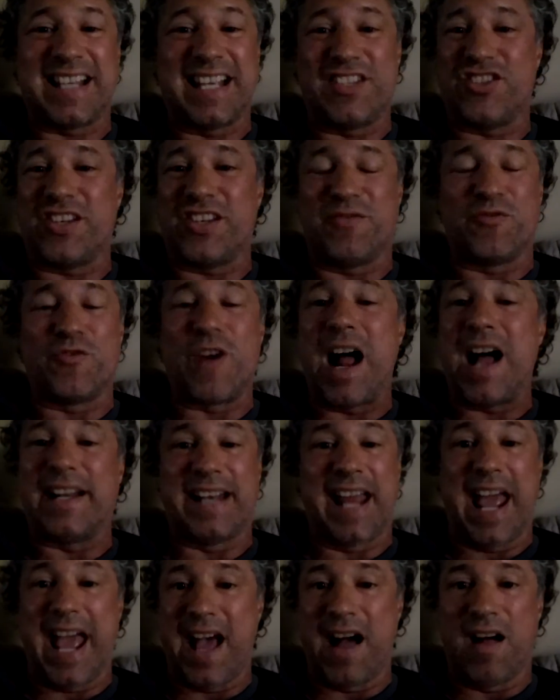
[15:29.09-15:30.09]
They should rot
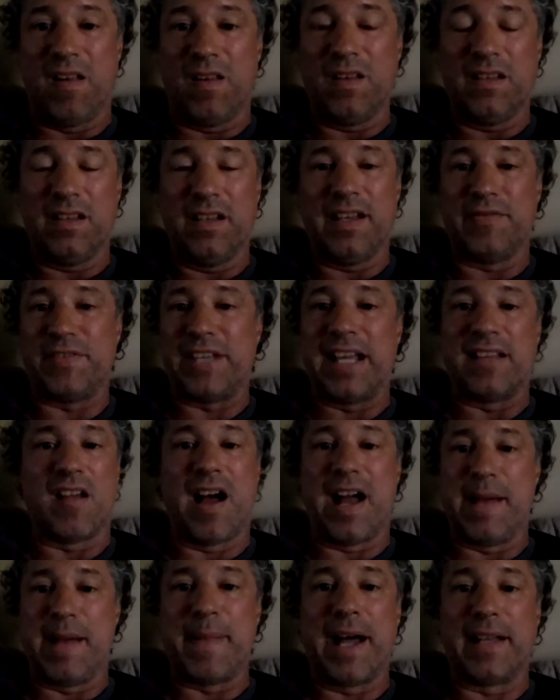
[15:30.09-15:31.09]
in hell if they
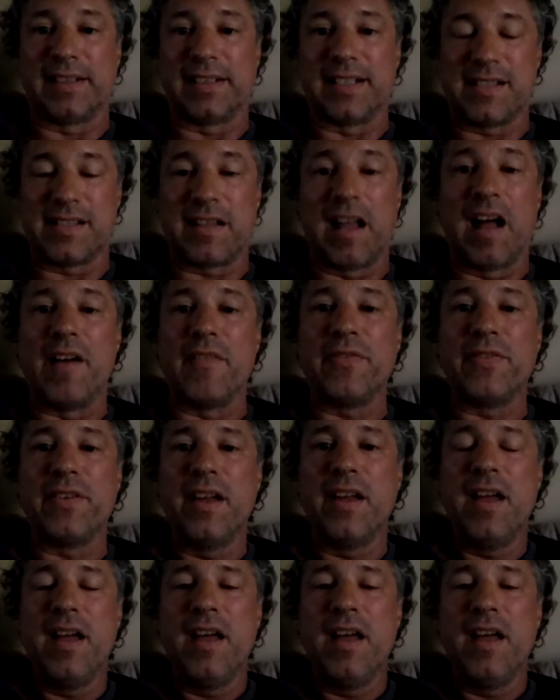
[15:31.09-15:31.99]
lie about this stuff.